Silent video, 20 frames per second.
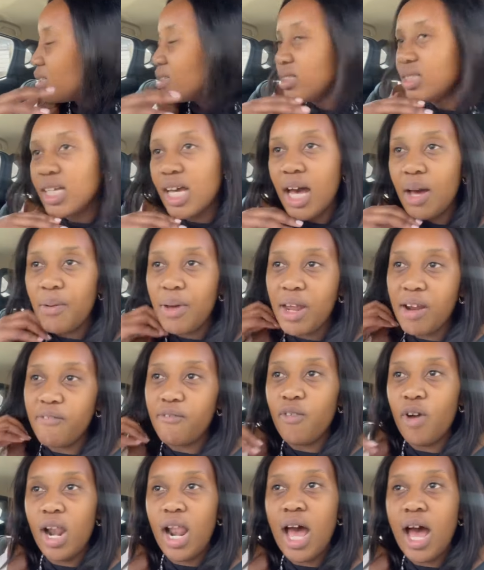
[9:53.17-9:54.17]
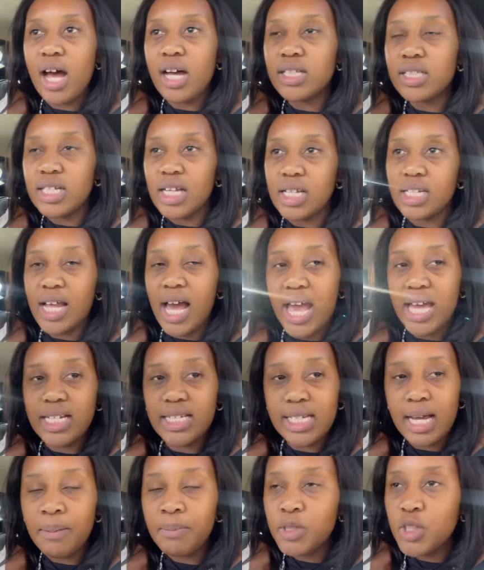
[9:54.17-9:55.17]
Yeah, we had a fallout and I had
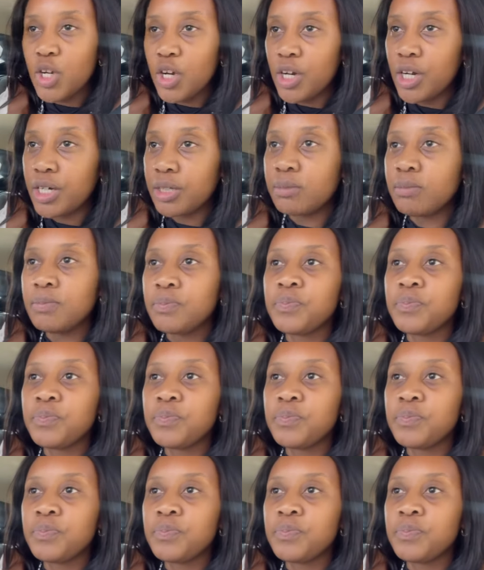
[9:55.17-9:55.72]
dumped her.